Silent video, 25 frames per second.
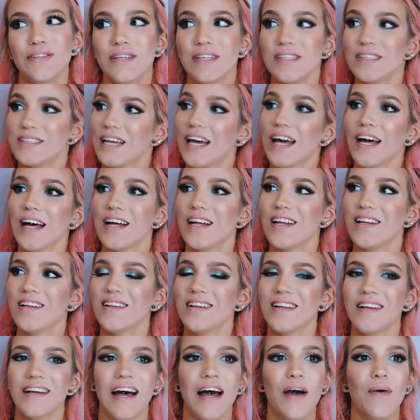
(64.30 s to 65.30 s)
you can tell,
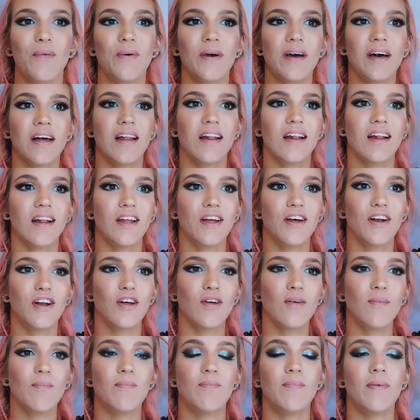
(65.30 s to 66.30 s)
I went a
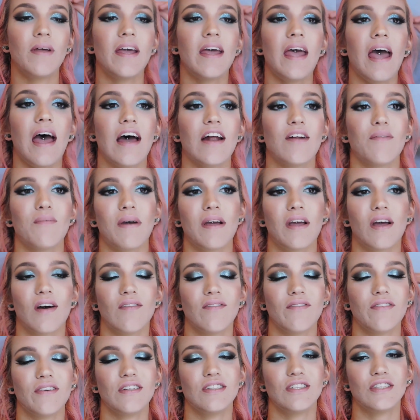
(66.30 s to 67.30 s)
little bit out of my
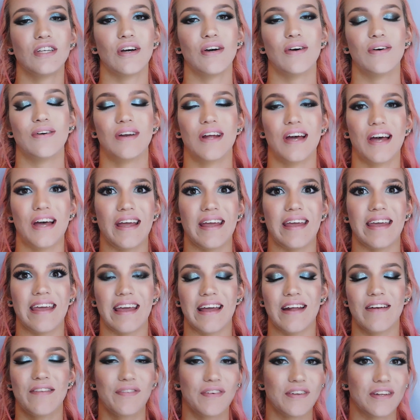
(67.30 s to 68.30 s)
comfort zone
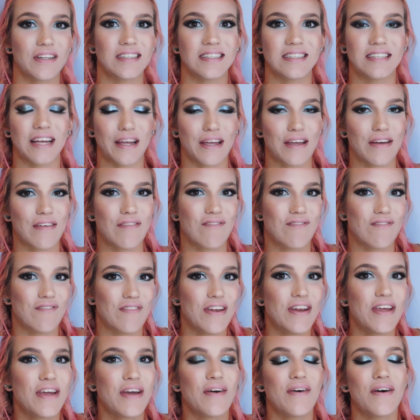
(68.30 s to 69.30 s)
again for the second
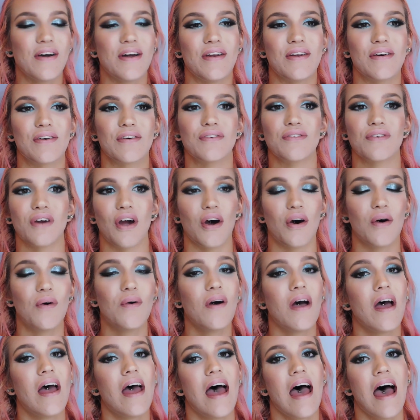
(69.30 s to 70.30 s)
video in a
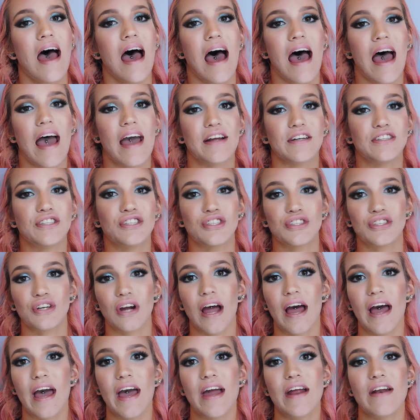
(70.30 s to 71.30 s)
row. I
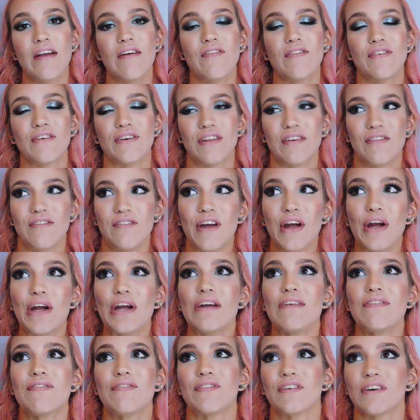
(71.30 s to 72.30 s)
tried for the
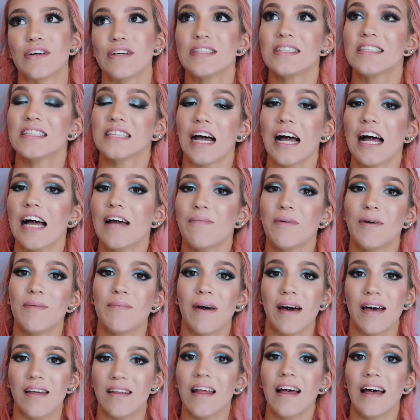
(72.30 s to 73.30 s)
very first time in
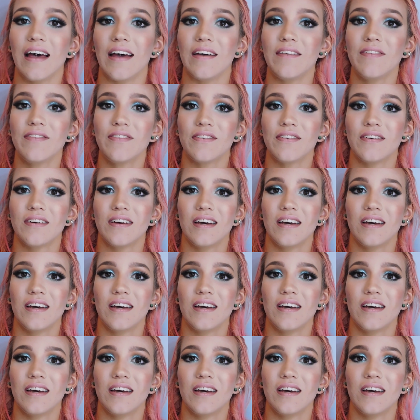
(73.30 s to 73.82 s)
my life,